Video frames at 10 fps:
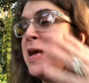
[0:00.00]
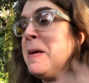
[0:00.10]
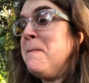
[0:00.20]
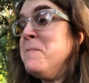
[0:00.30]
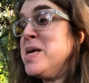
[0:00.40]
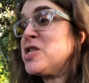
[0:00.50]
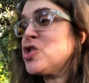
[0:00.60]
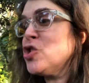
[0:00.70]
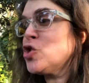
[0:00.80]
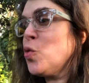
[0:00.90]

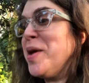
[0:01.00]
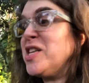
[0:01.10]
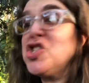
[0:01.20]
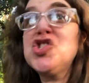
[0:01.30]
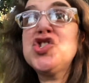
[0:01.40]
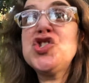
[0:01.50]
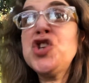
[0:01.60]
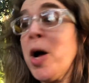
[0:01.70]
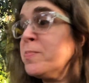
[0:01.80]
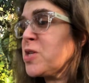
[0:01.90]
Mr. Twit
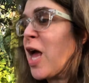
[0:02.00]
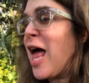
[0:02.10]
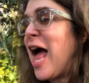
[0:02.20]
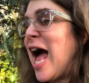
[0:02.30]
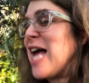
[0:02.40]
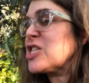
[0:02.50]
jumped as